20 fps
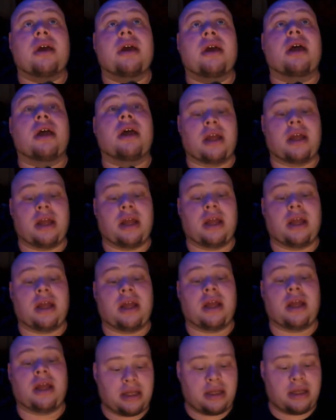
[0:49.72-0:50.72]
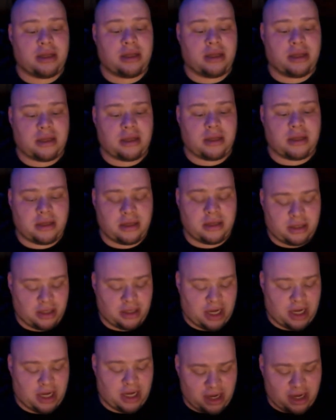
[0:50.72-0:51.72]
And cut
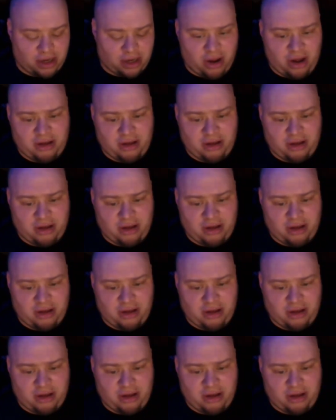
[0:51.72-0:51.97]
it off.